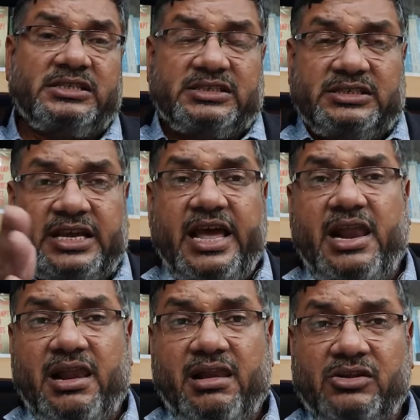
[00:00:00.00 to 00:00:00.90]

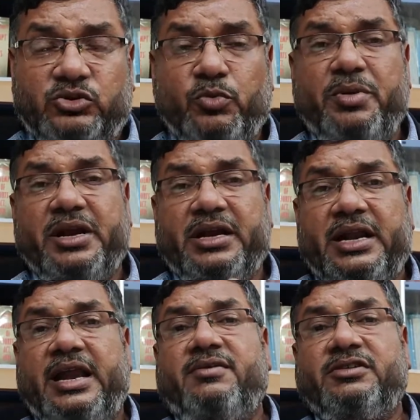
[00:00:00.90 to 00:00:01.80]
sale should be
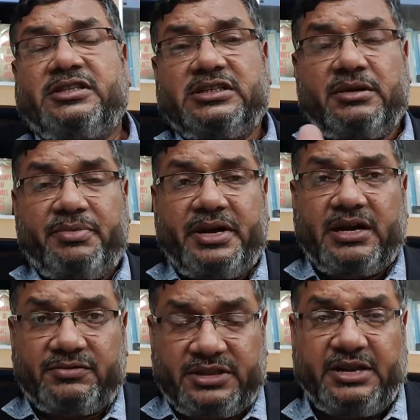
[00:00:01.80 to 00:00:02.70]
done within the period
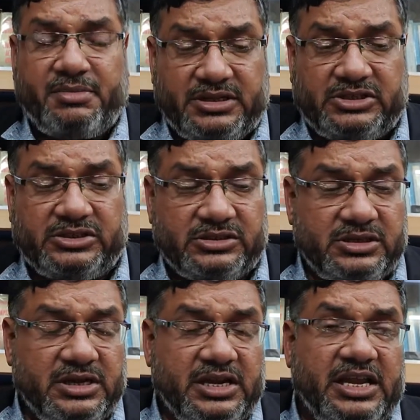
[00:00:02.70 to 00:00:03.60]
of 3 months.
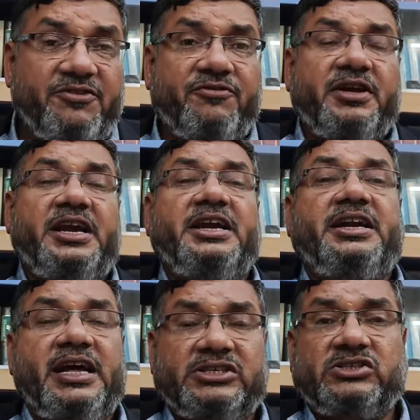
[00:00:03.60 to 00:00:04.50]
If
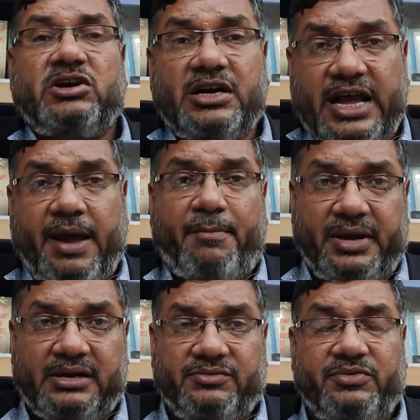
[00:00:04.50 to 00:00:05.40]
it does not
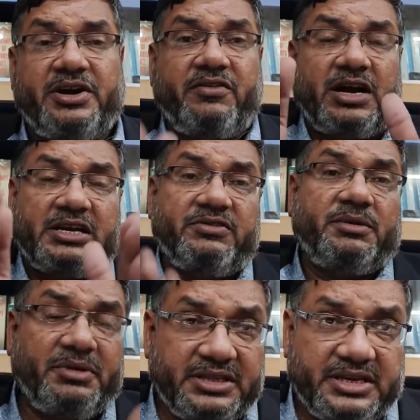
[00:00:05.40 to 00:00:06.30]
happen, for
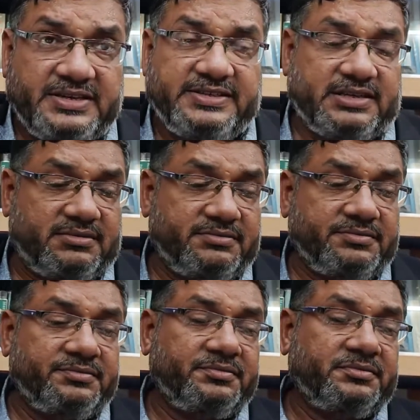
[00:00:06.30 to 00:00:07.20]
whatever be the reason,
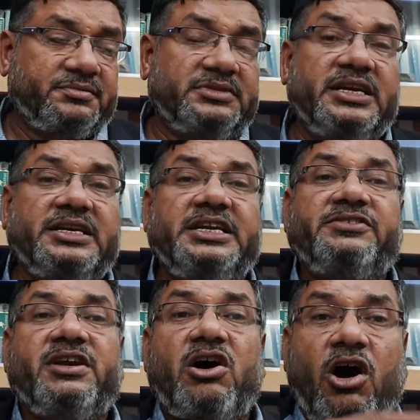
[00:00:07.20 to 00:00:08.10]
then it
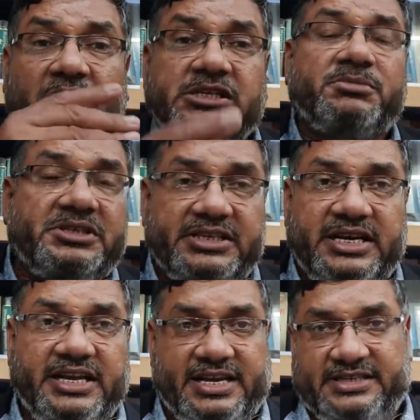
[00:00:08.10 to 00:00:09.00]
will
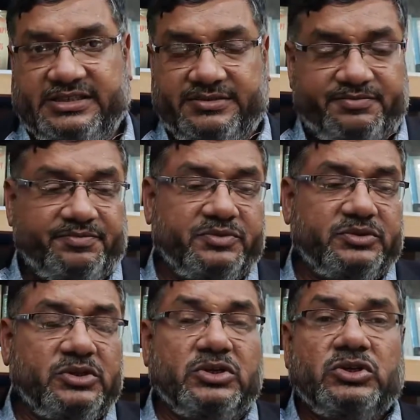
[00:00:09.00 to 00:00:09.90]
automatically cancel.
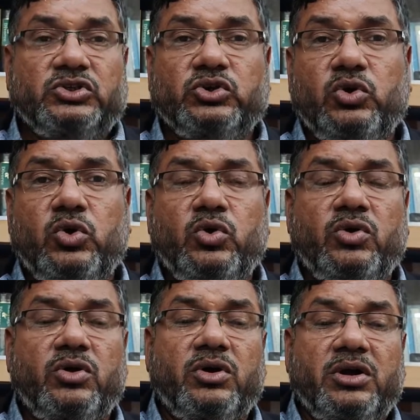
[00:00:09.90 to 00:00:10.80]
So,
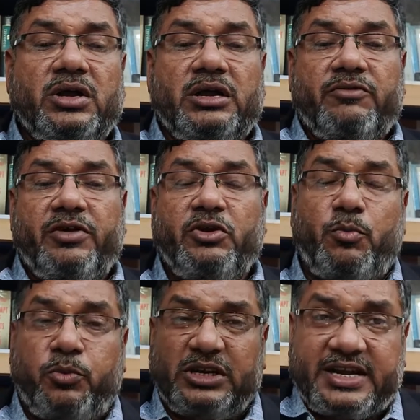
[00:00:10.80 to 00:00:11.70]
when you
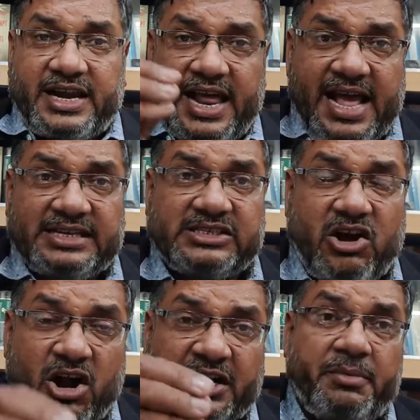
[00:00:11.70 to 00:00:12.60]
put a clause
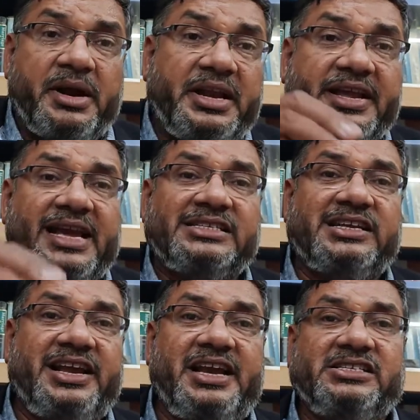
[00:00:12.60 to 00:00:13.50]
automatic
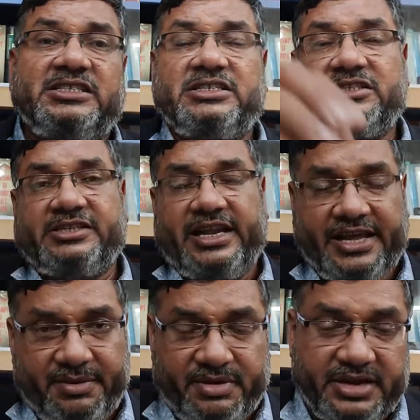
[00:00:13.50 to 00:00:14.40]
cancellation in the sale
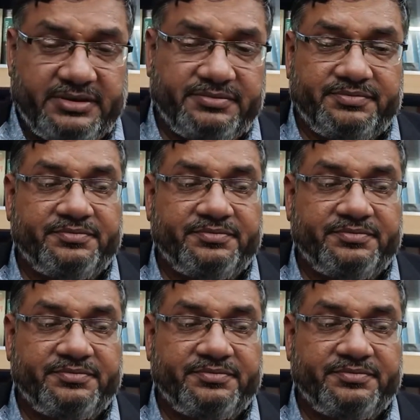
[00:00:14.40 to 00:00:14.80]
agreement,